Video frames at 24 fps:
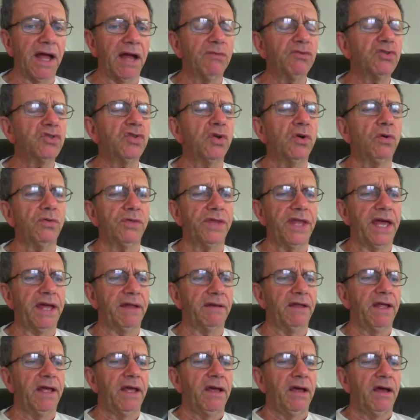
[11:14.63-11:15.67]
I was told
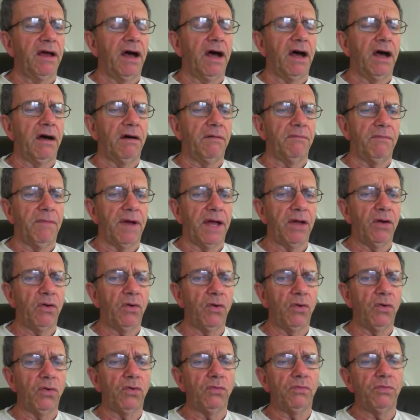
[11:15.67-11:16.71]
that my
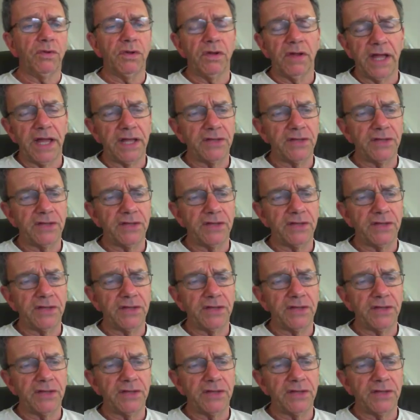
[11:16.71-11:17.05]
whole